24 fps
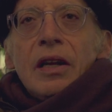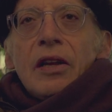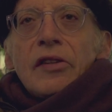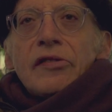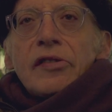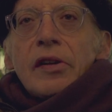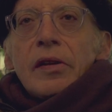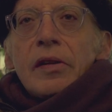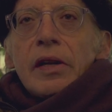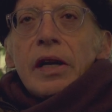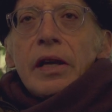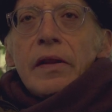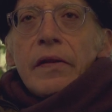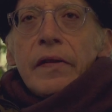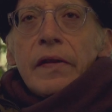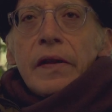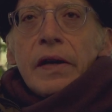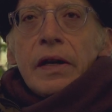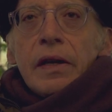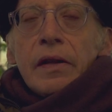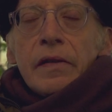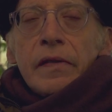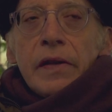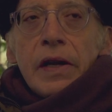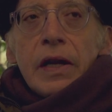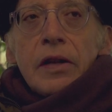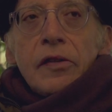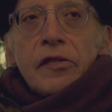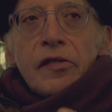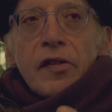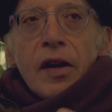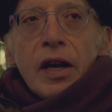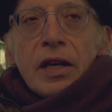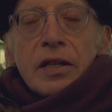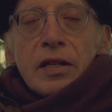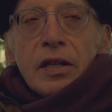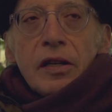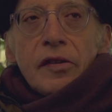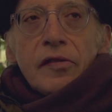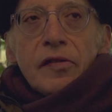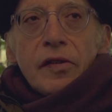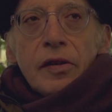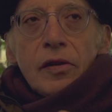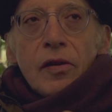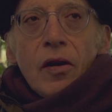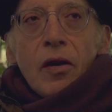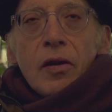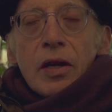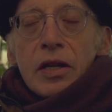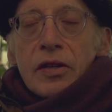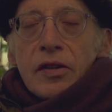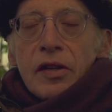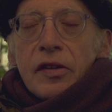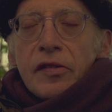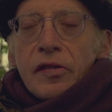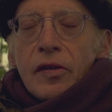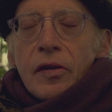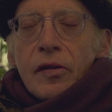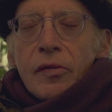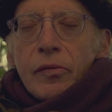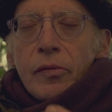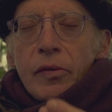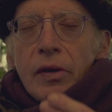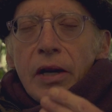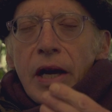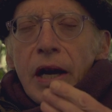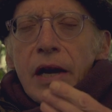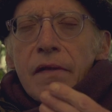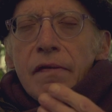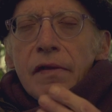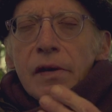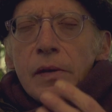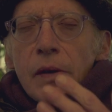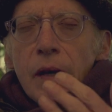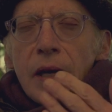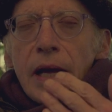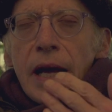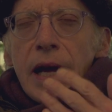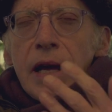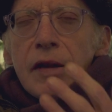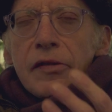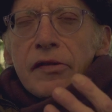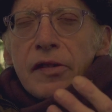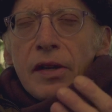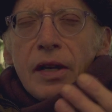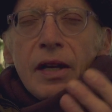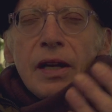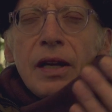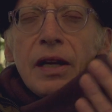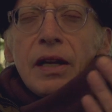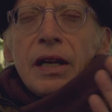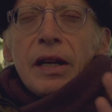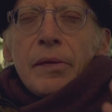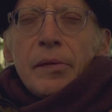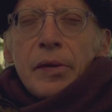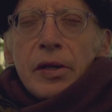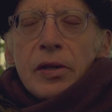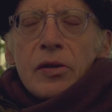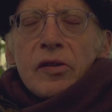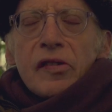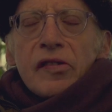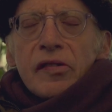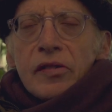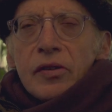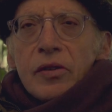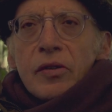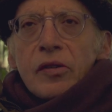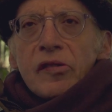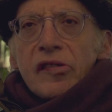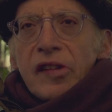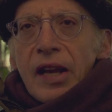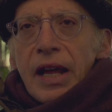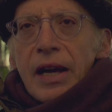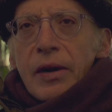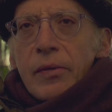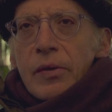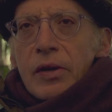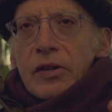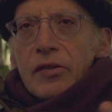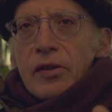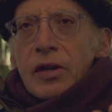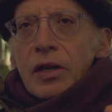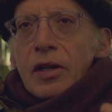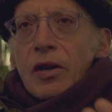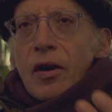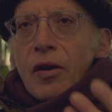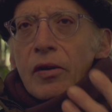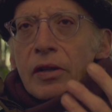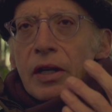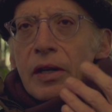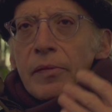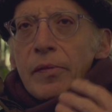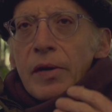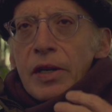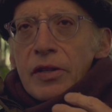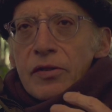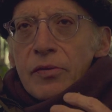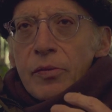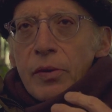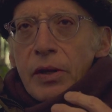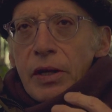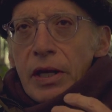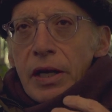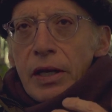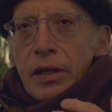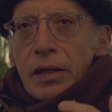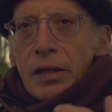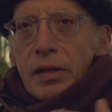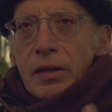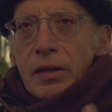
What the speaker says: So the insight is, the knowledge is that everyone has, let me use Jung's language, a God image within.